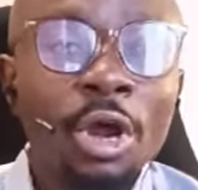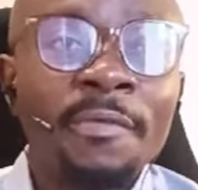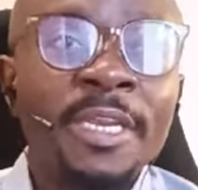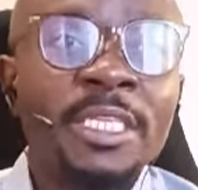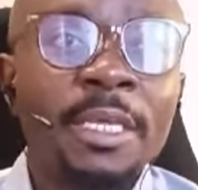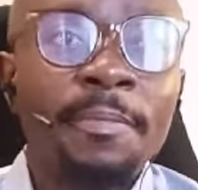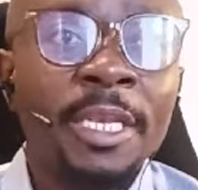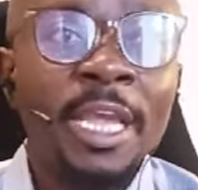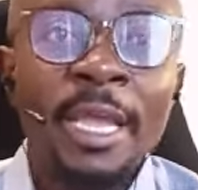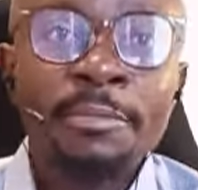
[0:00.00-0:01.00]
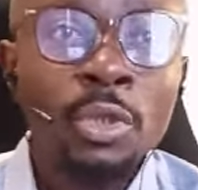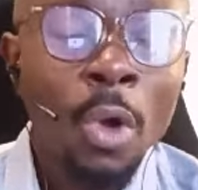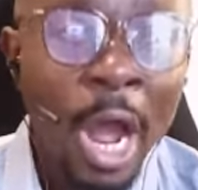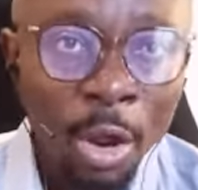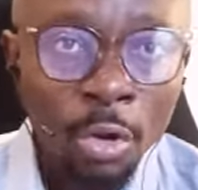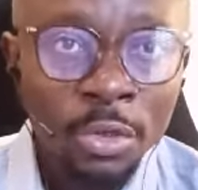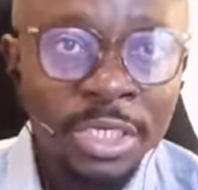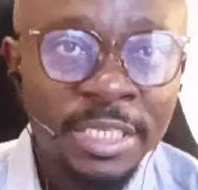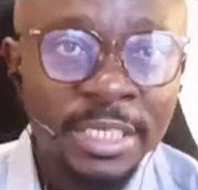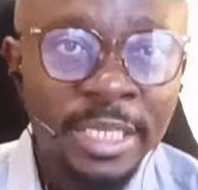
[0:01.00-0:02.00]
of the CPDM throughout all
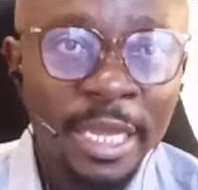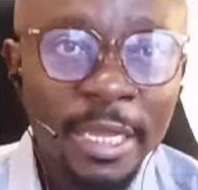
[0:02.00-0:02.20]
this year.